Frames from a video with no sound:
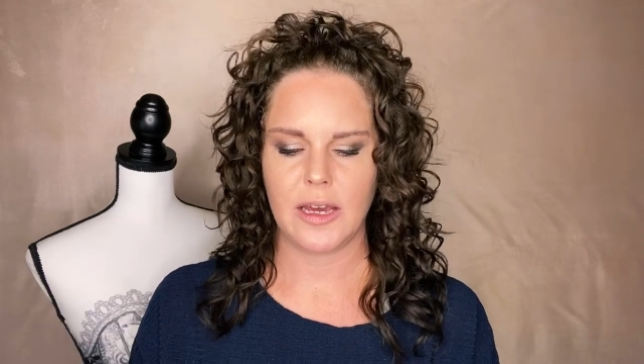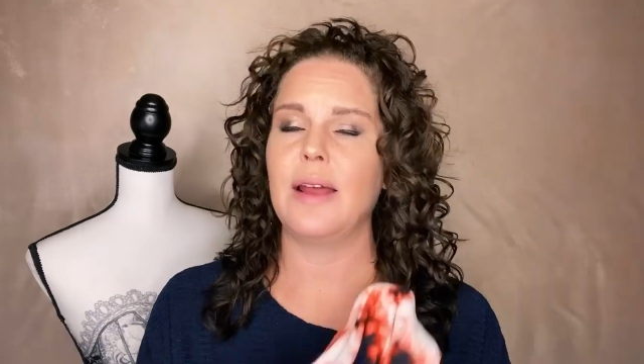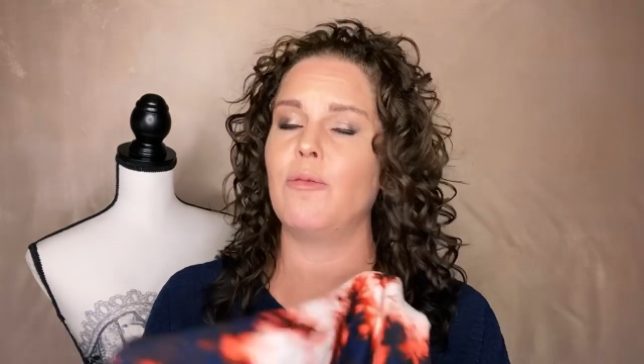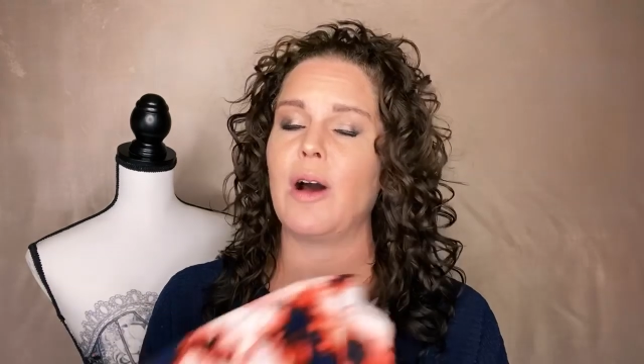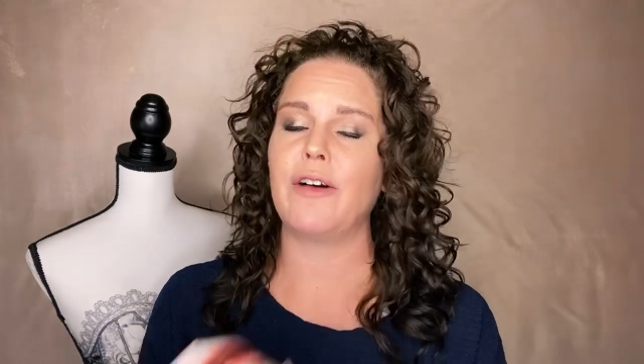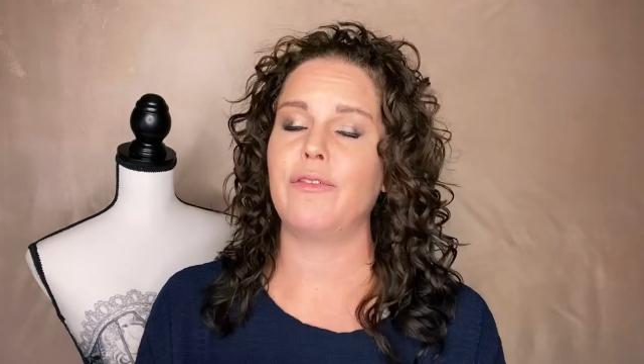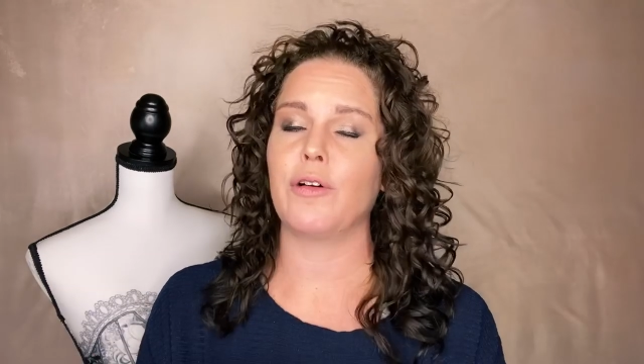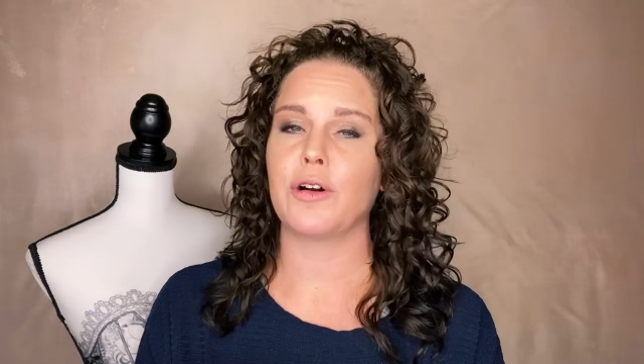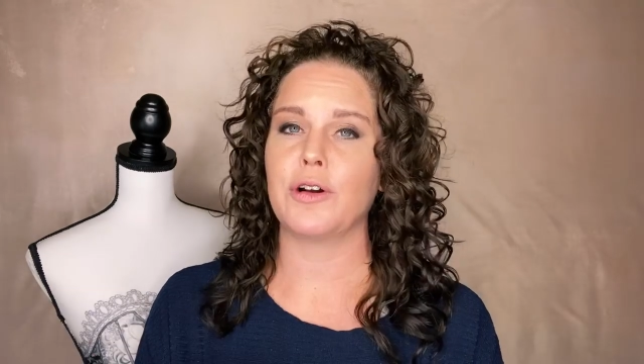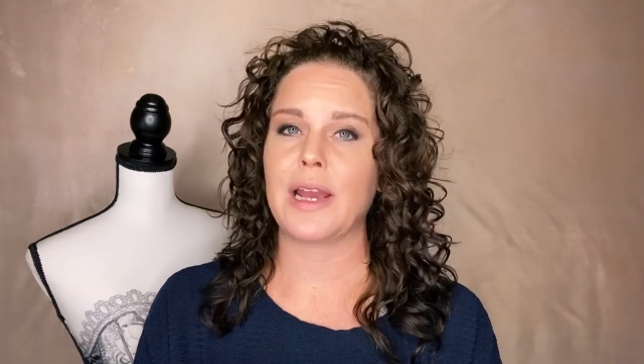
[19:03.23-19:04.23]
and while
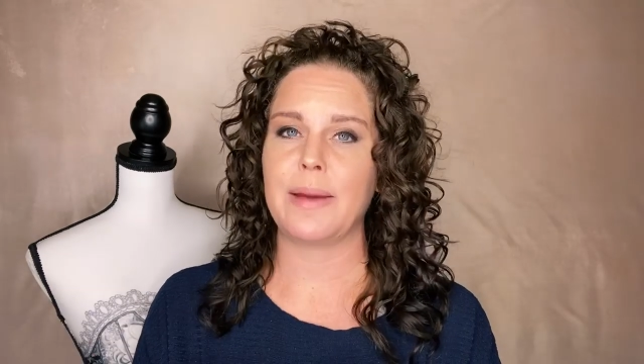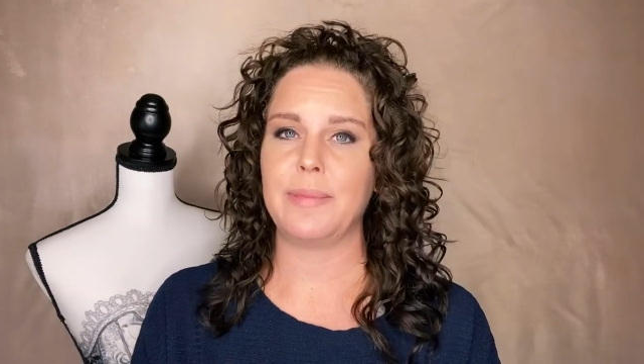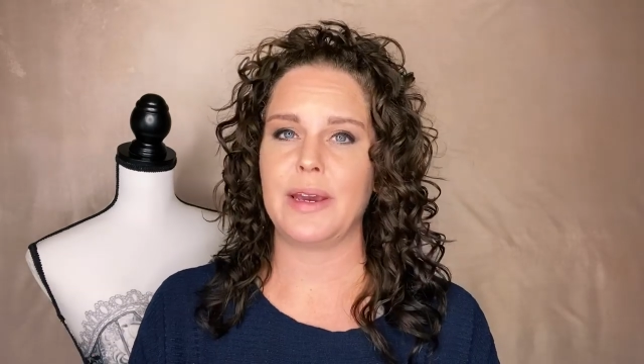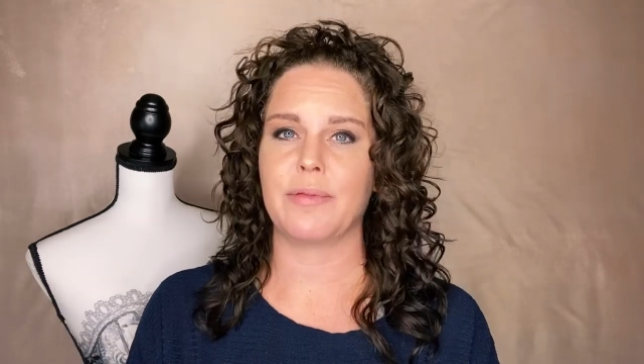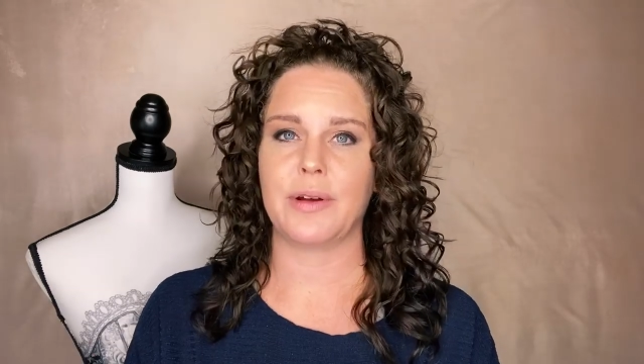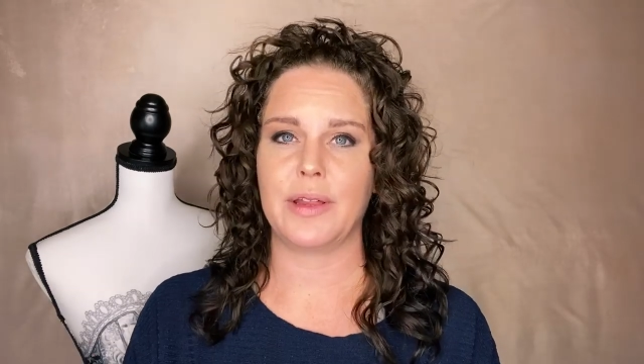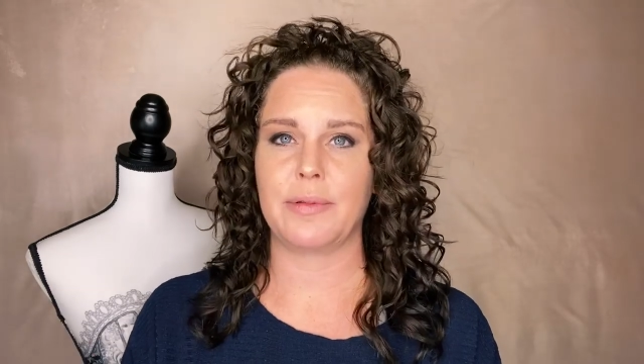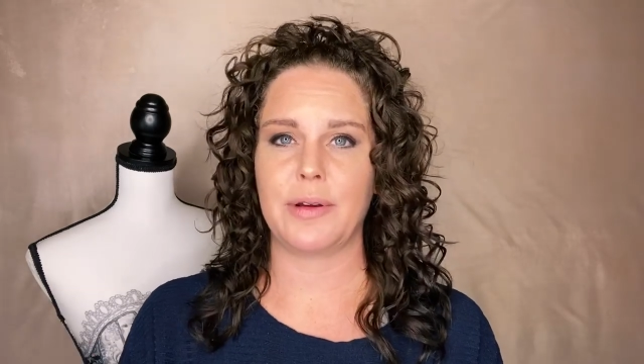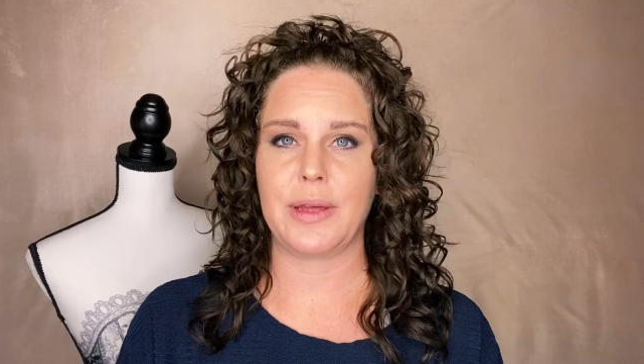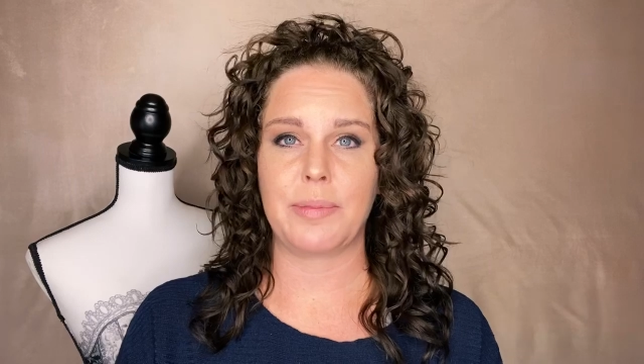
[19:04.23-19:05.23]
floral can be really,
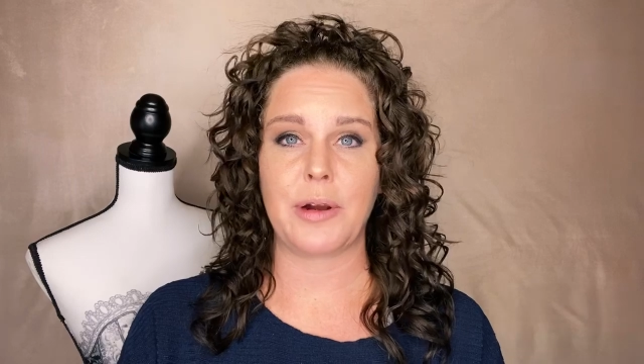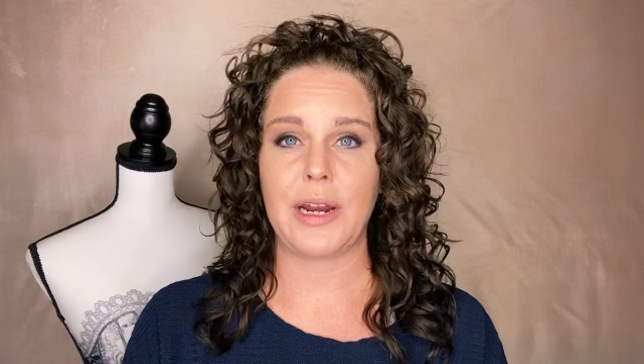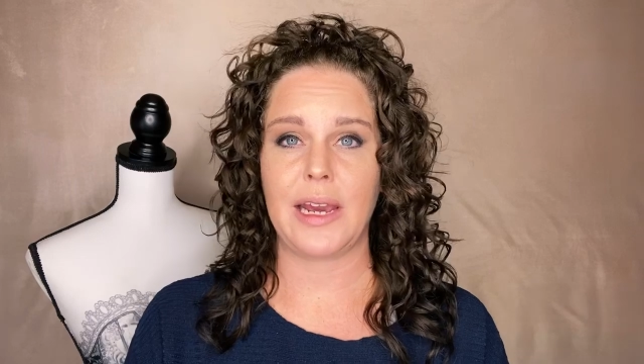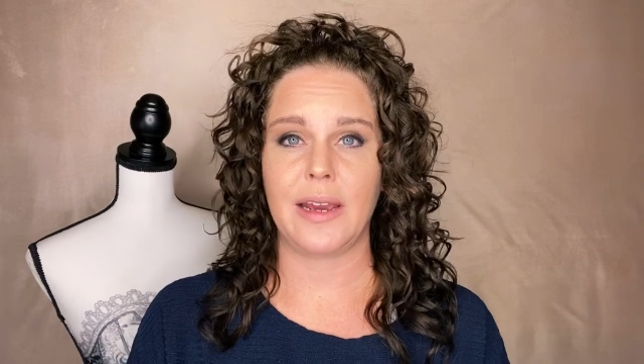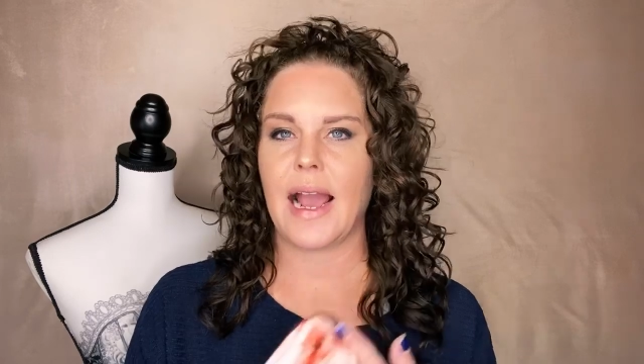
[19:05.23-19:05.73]
really pretty,